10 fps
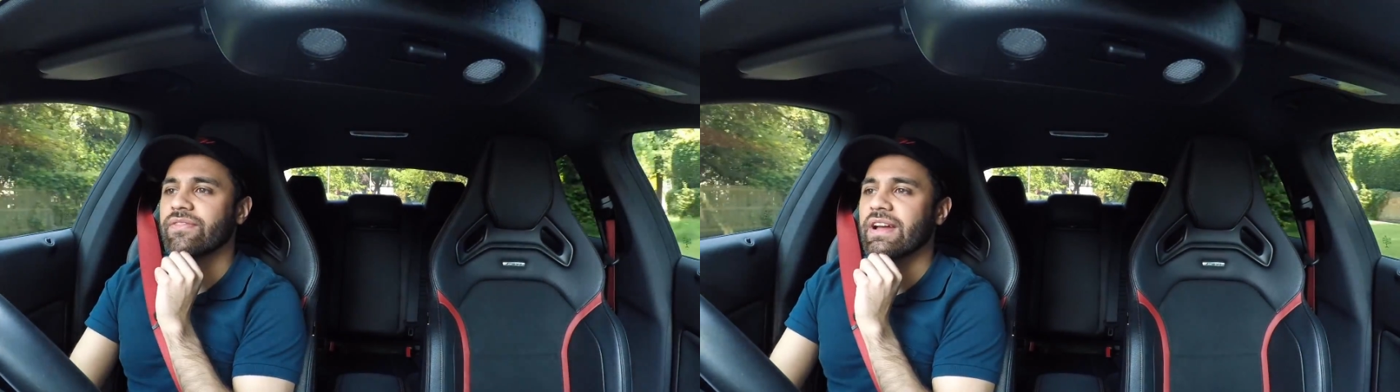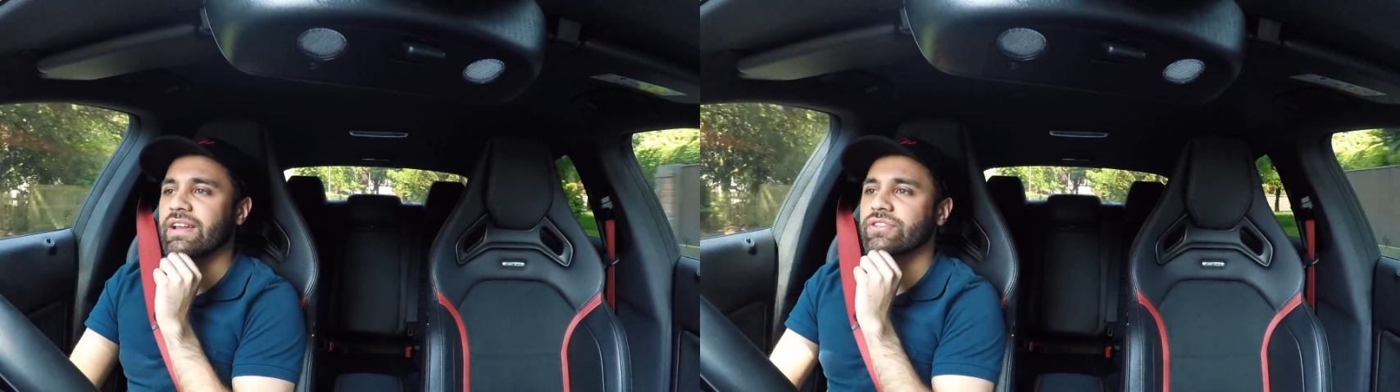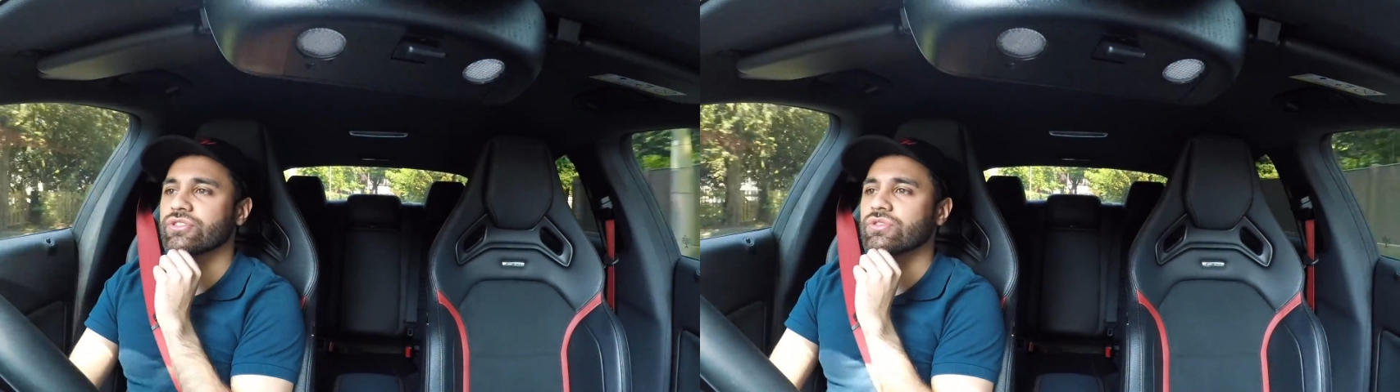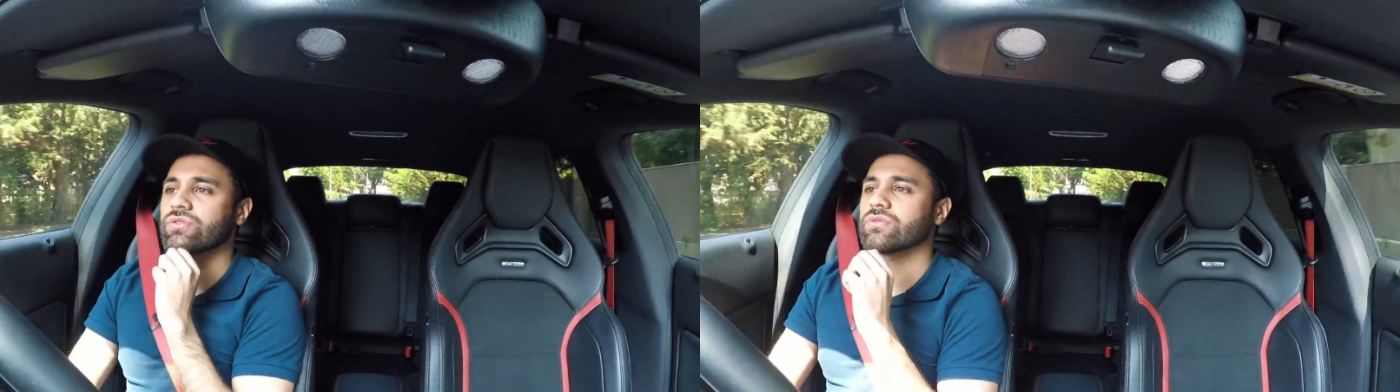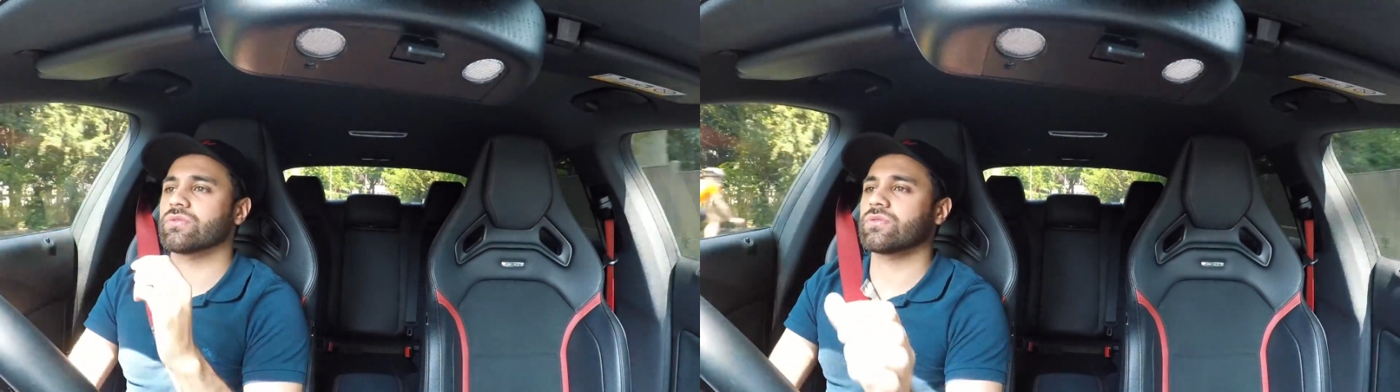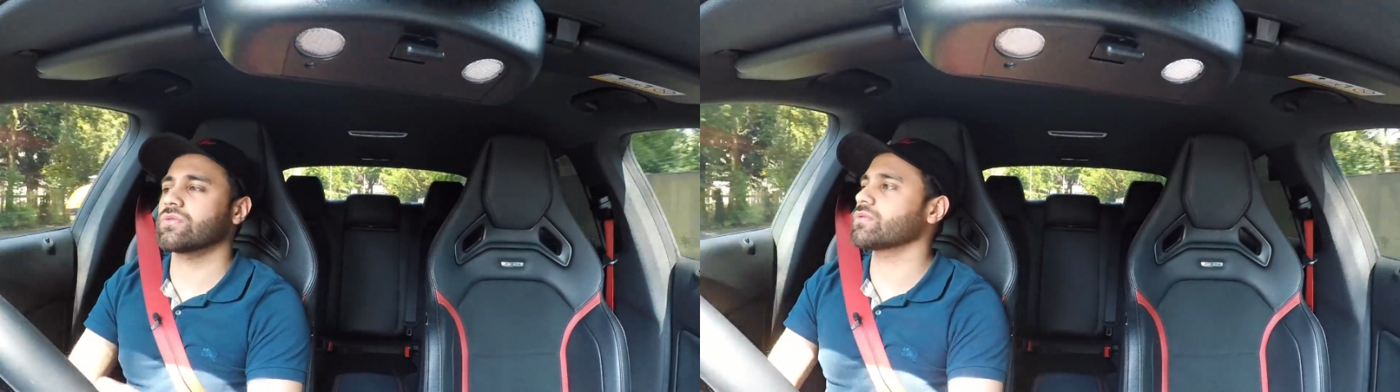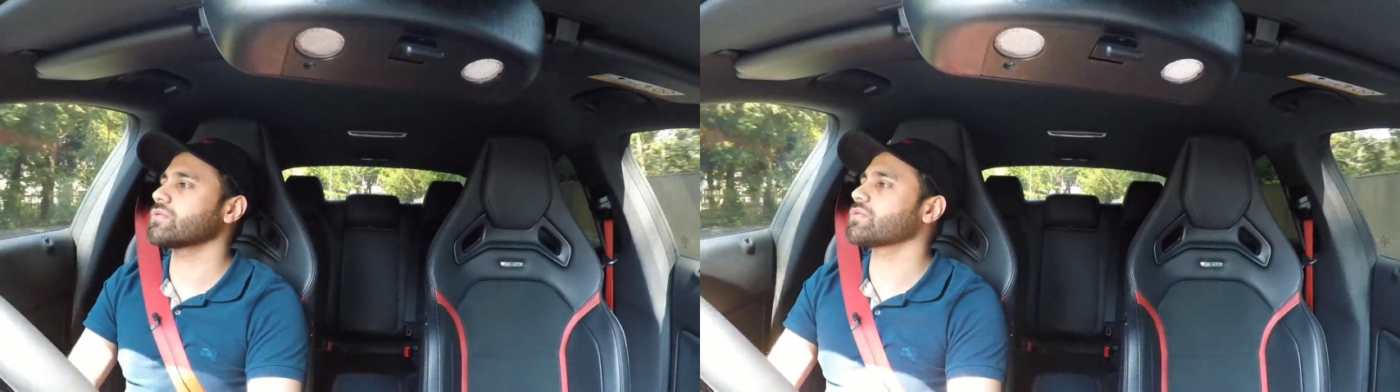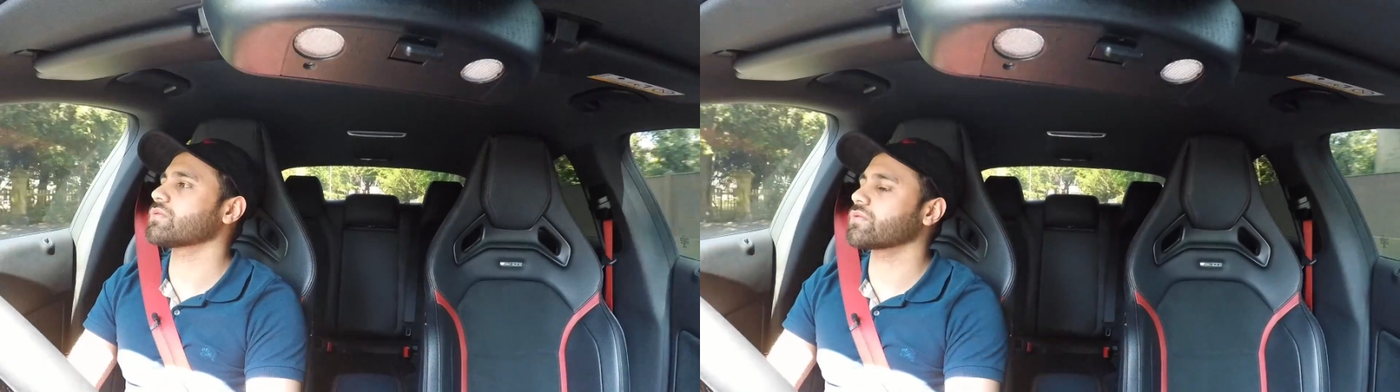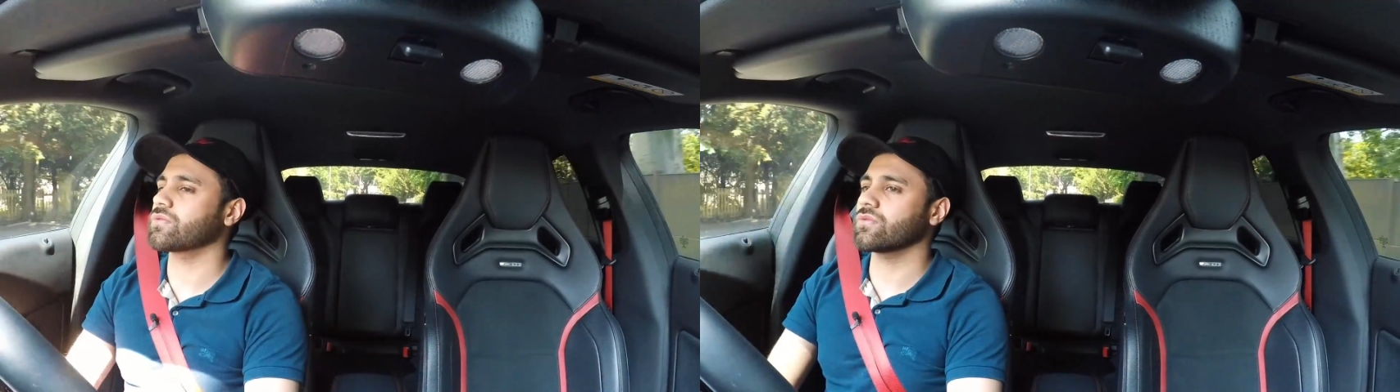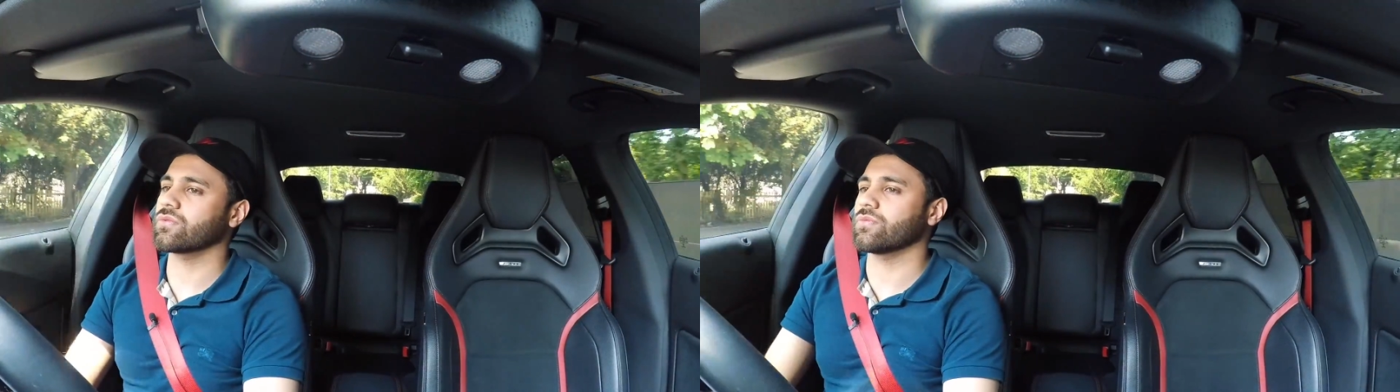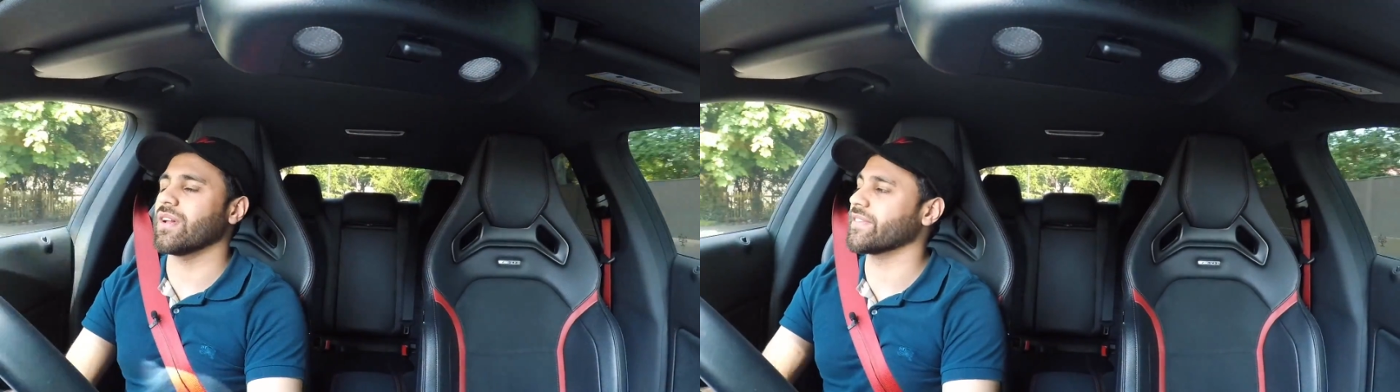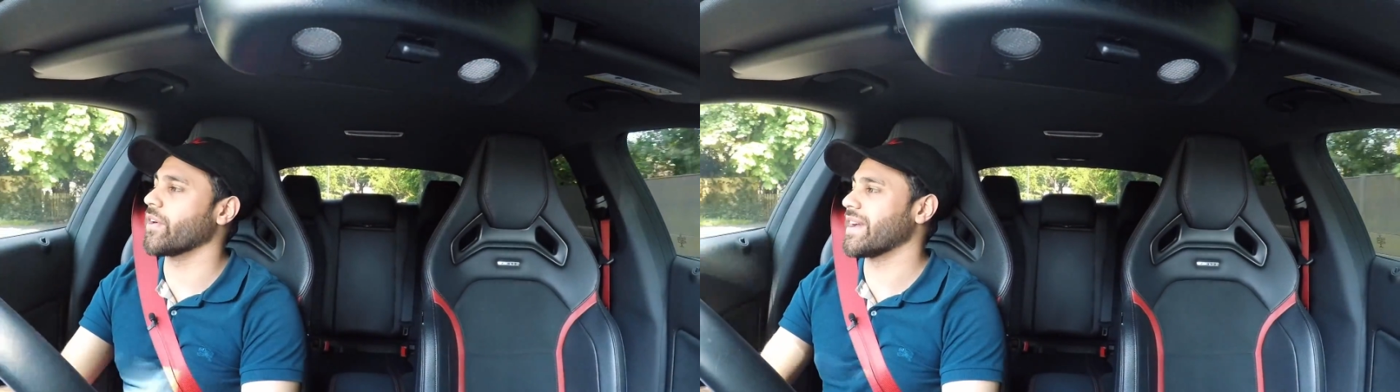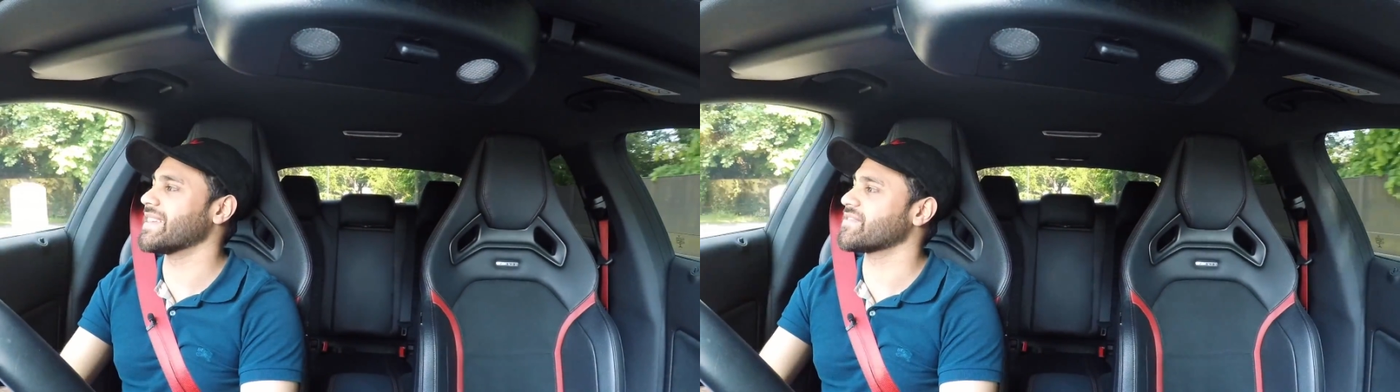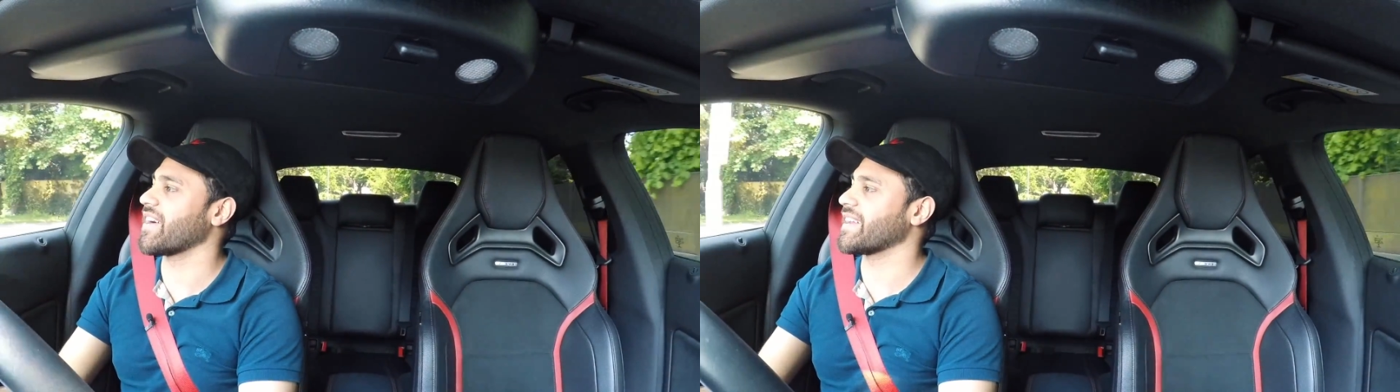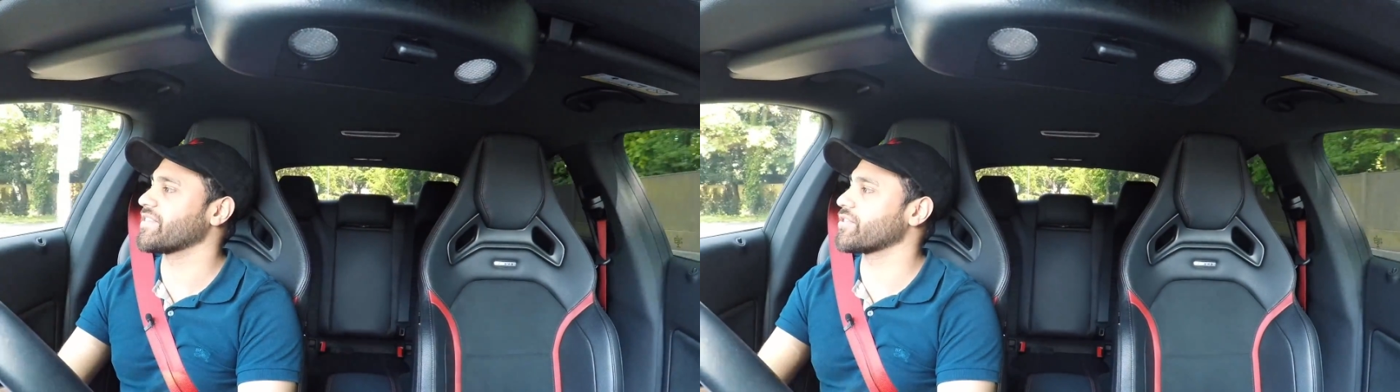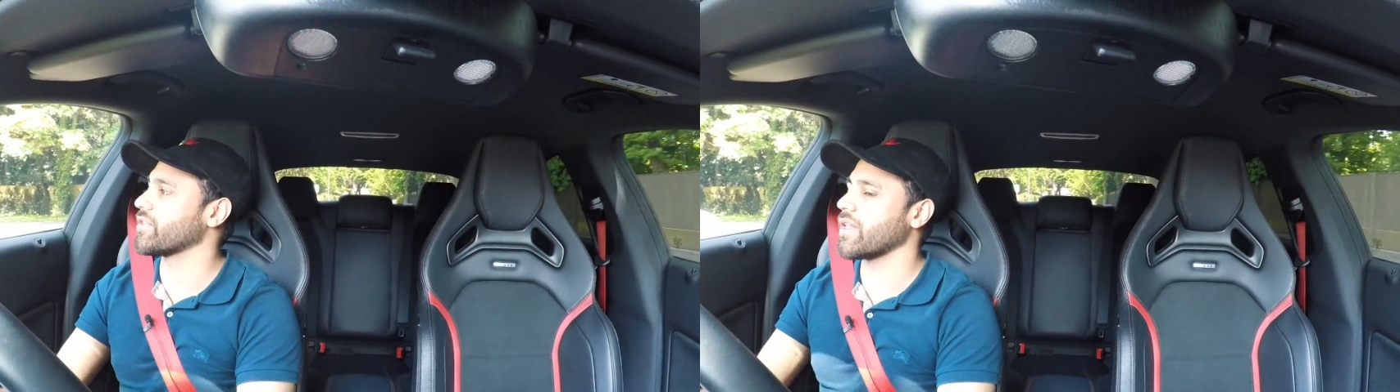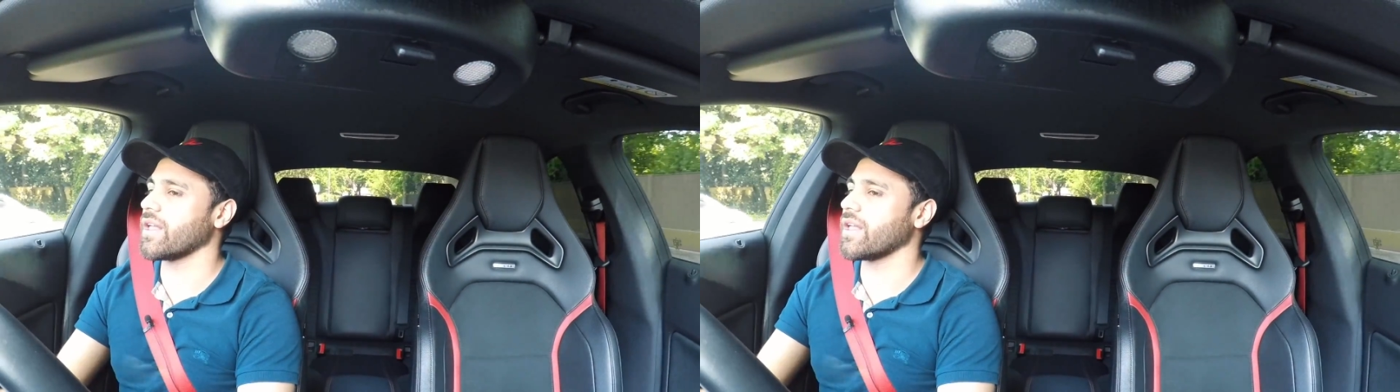of financial. Well, no, it is financial.